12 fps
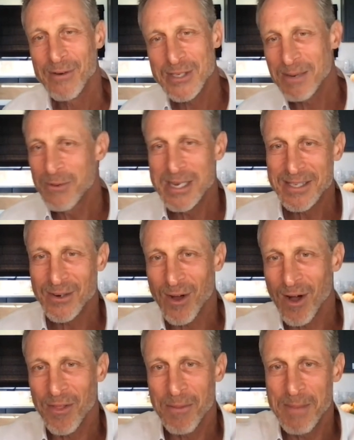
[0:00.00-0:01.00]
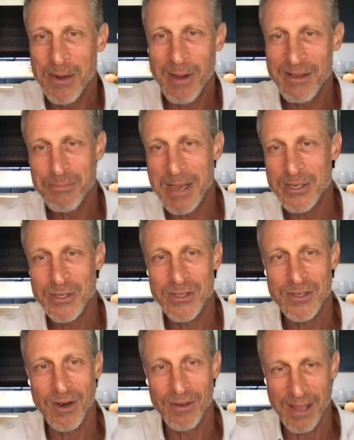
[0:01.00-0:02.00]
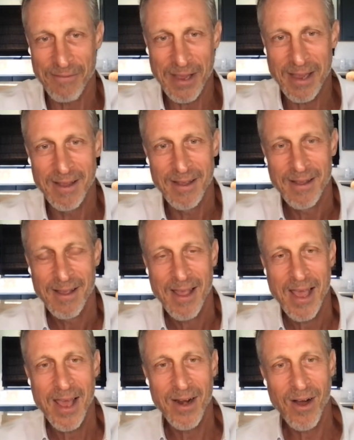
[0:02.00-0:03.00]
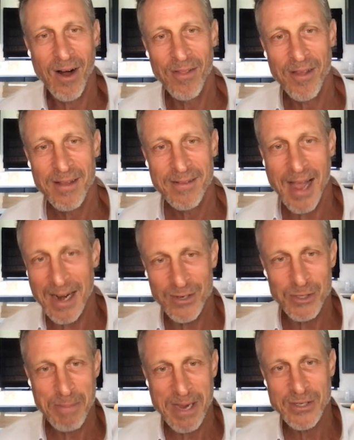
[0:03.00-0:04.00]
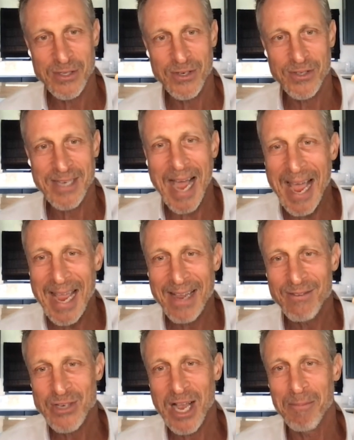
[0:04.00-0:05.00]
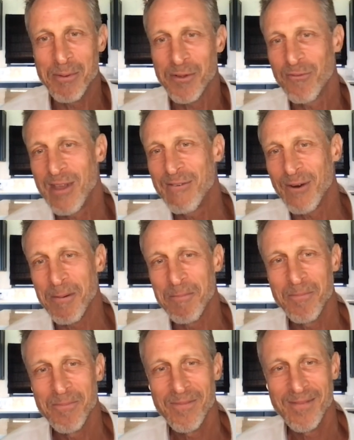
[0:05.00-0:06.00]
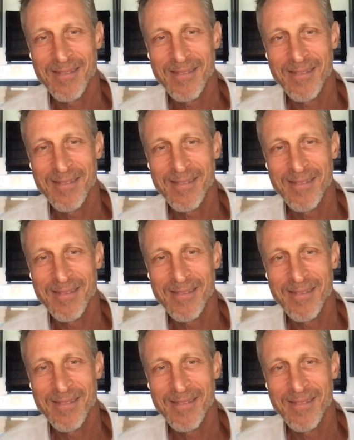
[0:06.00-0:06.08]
And for some reason, all the midwives' patients are living and all the doctors' patients are dying of childbirth fever.